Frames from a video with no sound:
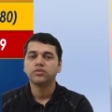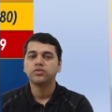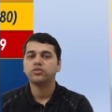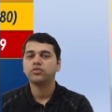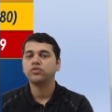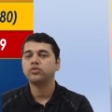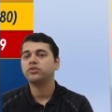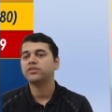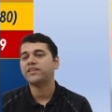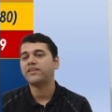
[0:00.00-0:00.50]

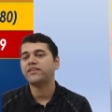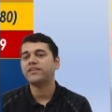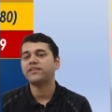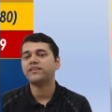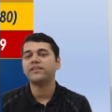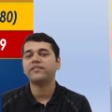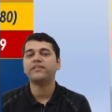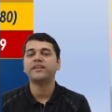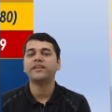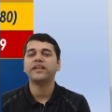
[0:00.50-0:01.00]
So
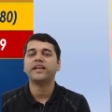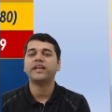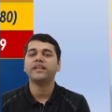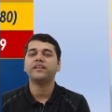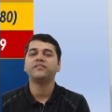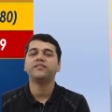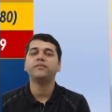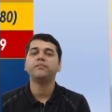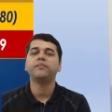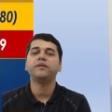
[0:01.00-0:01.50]
779
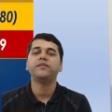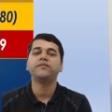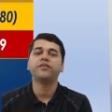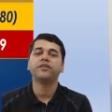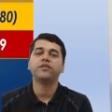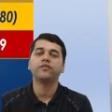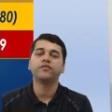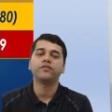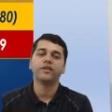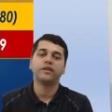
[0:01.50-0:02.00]
is the benefit
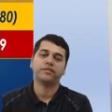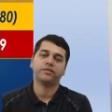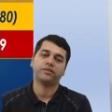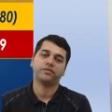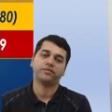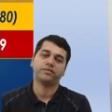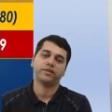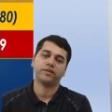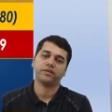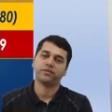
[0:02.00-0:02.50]
of
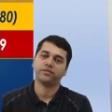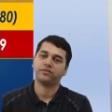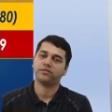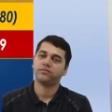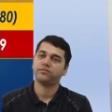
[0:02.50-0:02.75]
diversification.